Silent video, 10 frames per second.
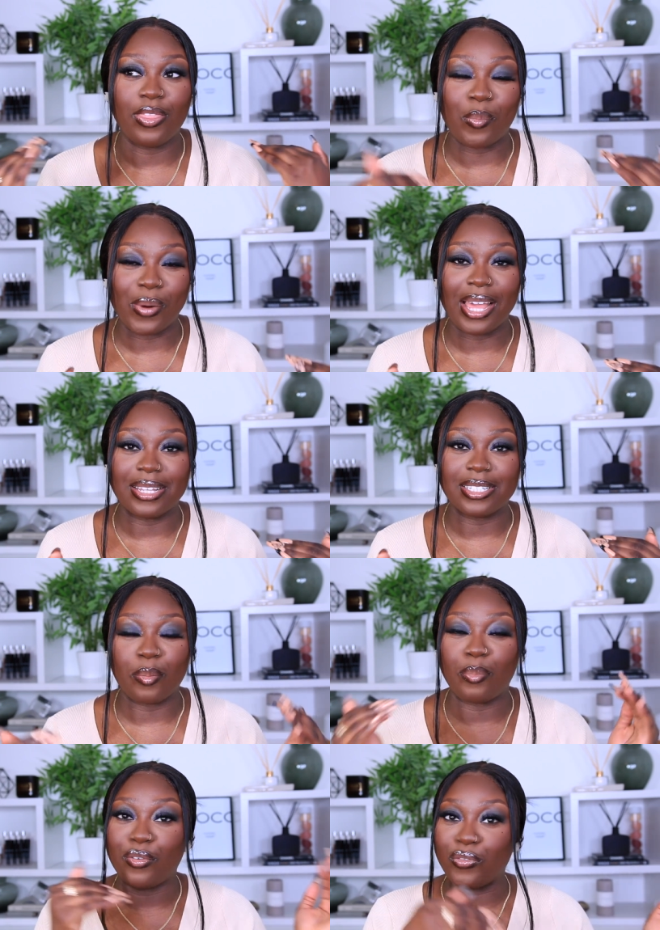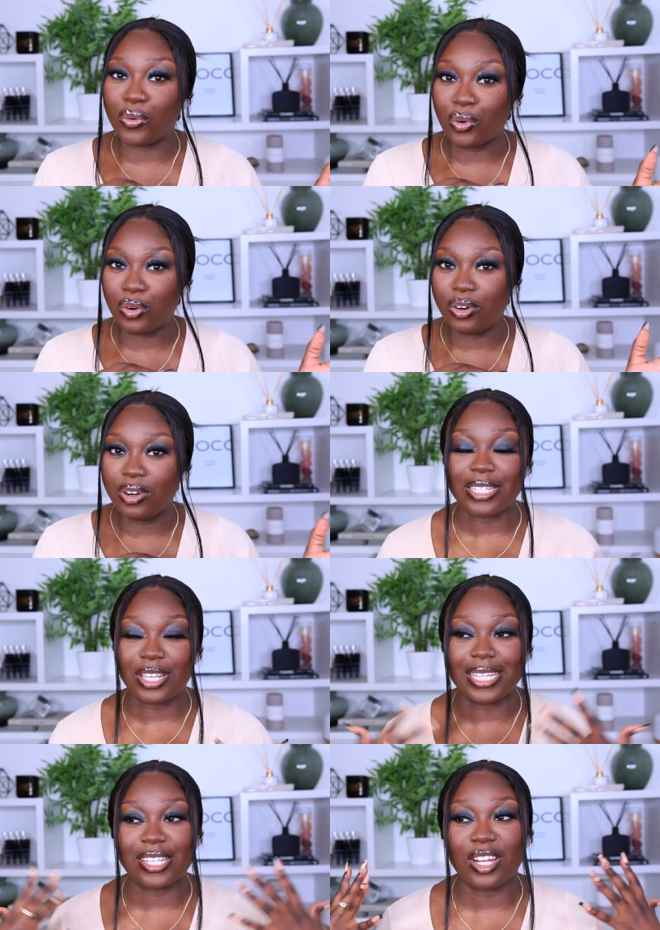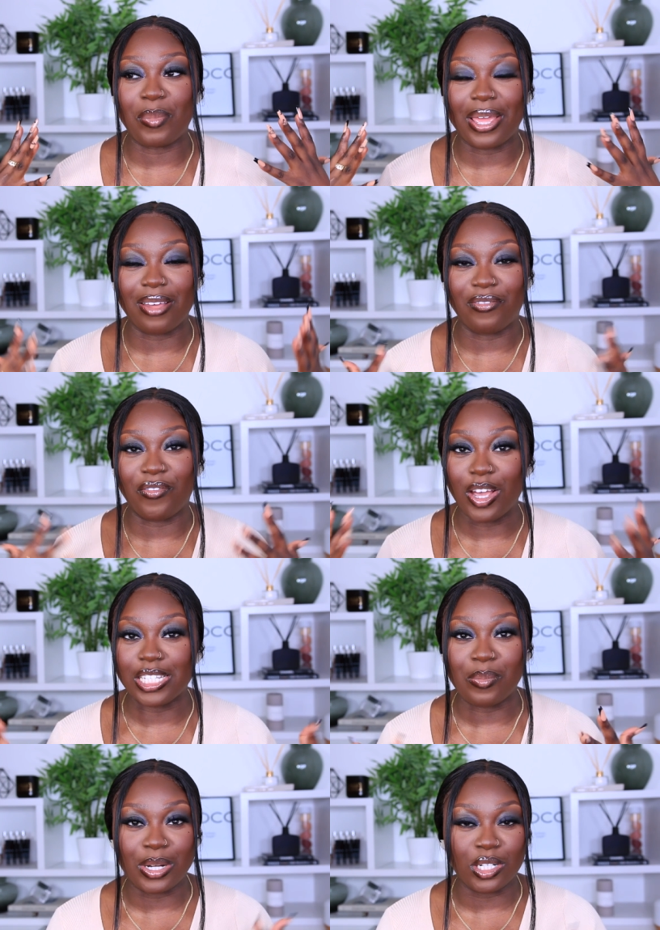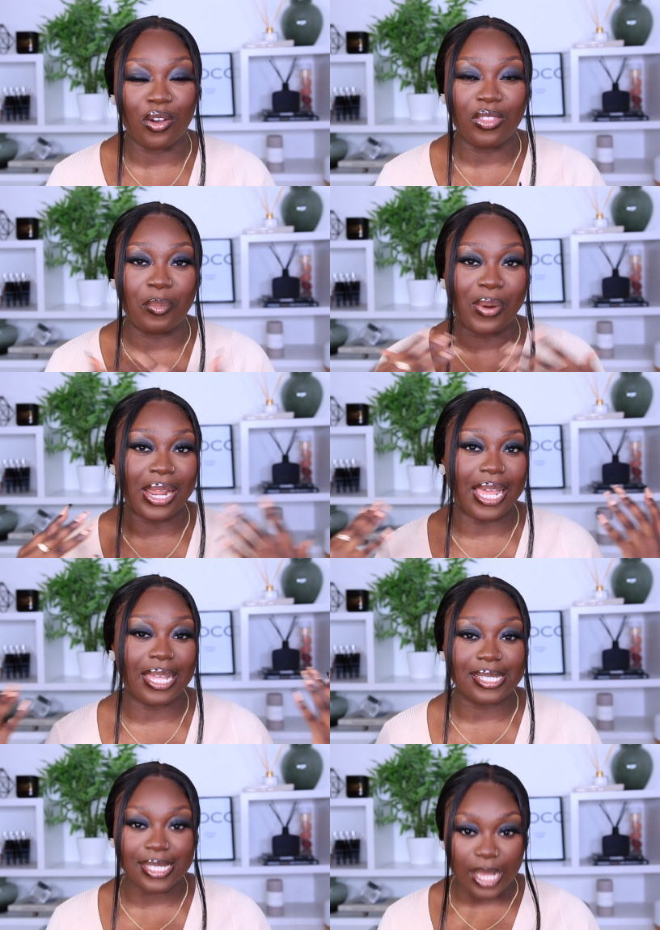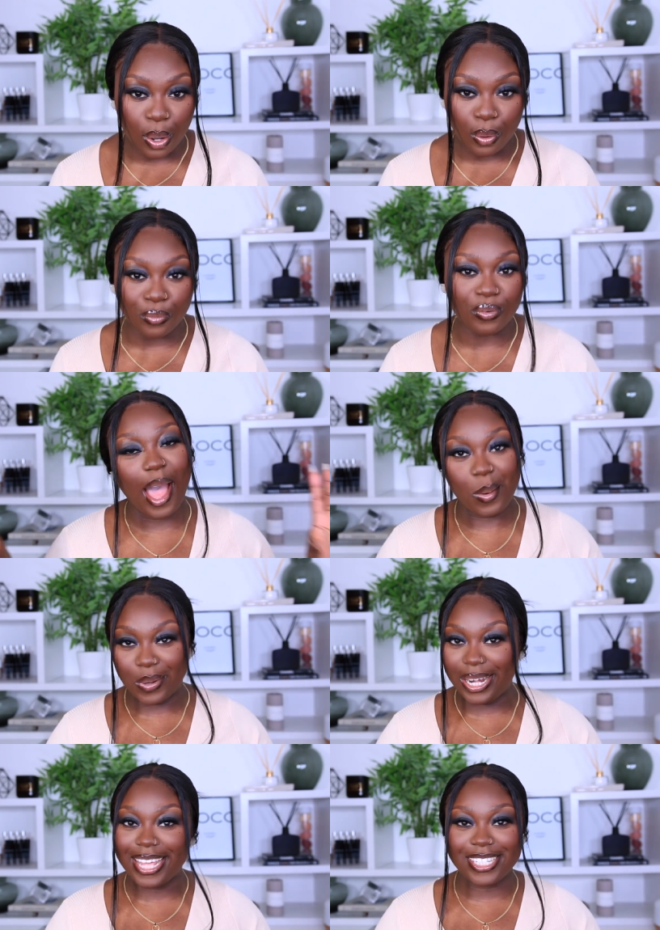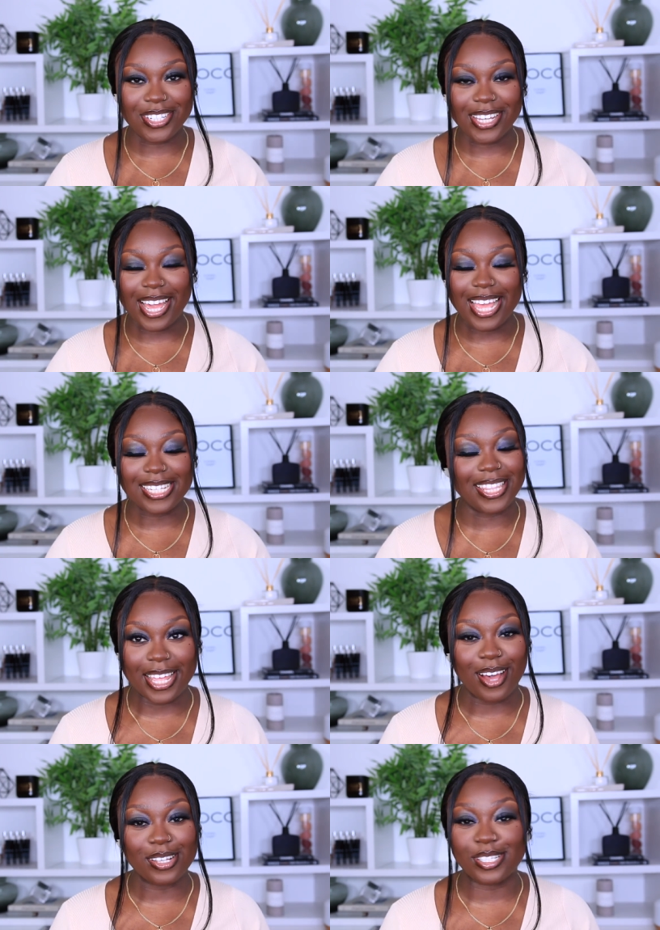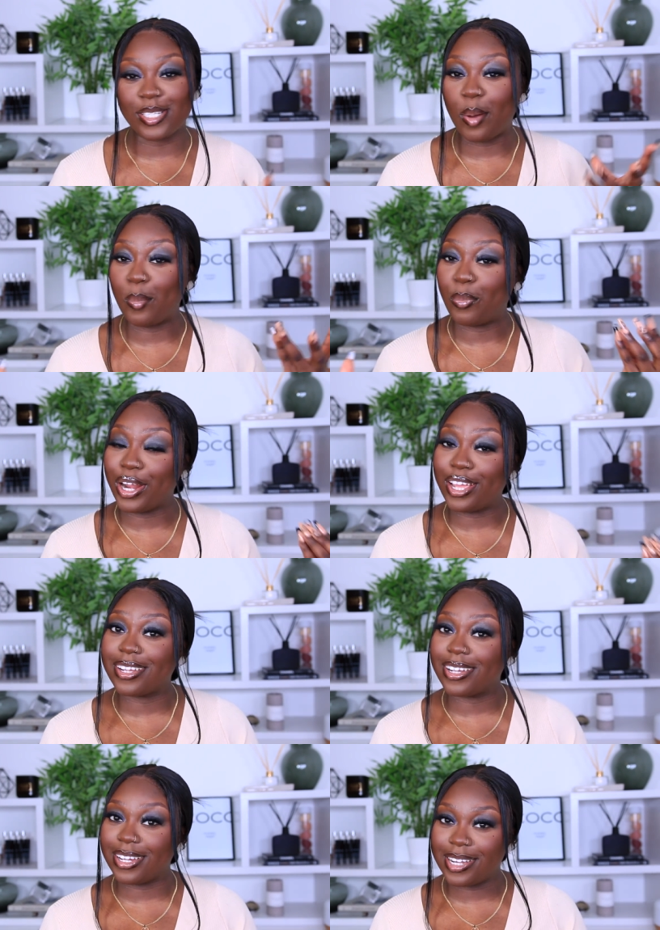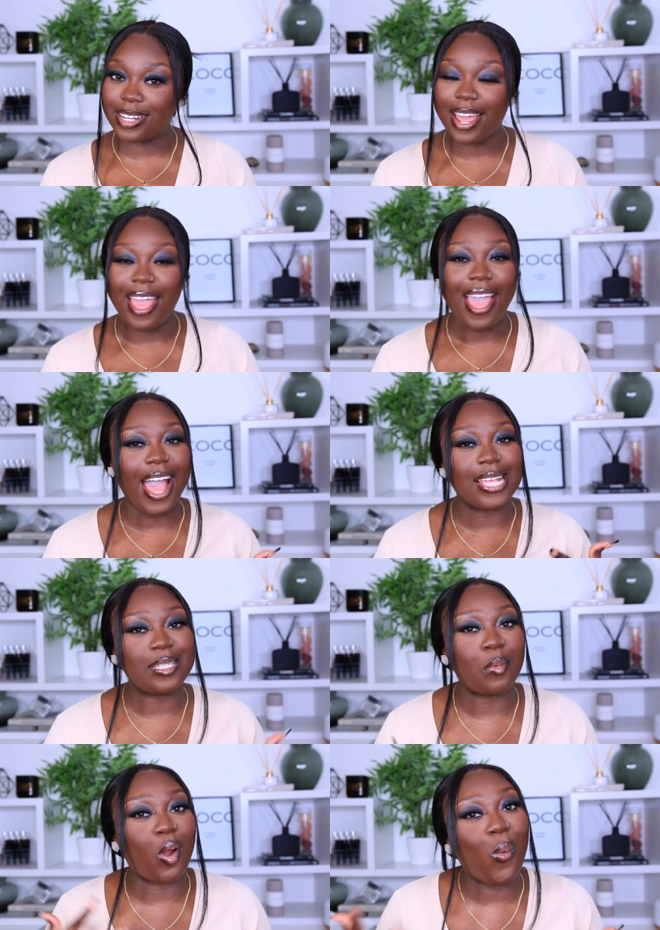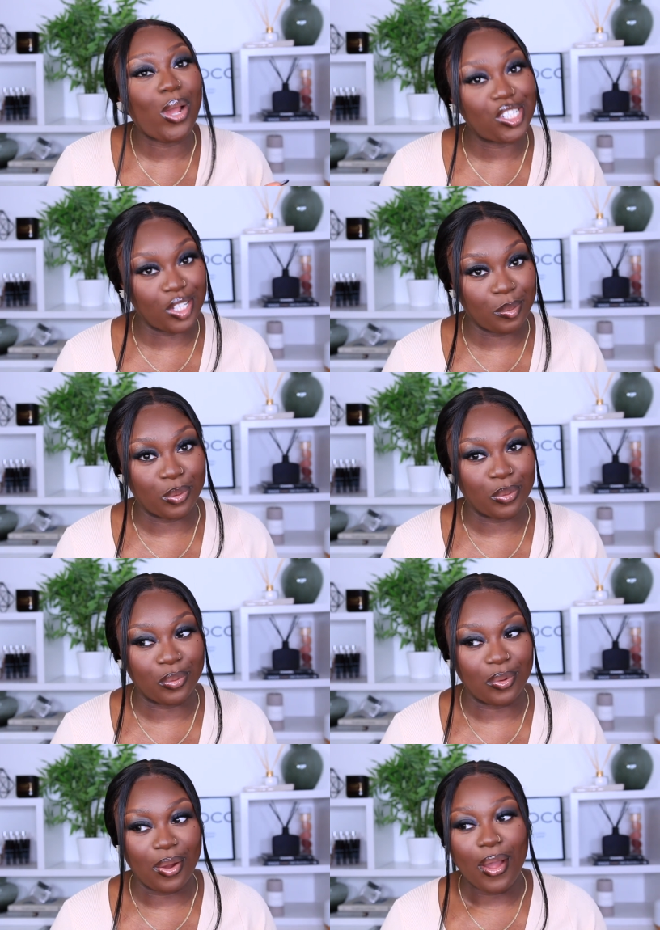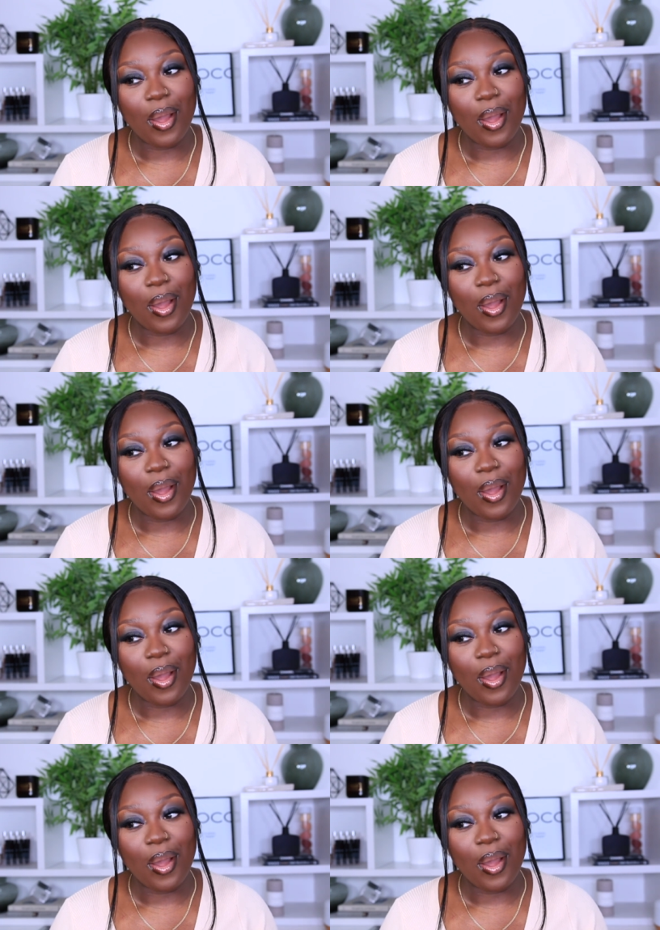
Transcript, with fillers: the brand before so this is going to be a first impression of the brand itself I won't lie to you guys there are some pretty good and some questionable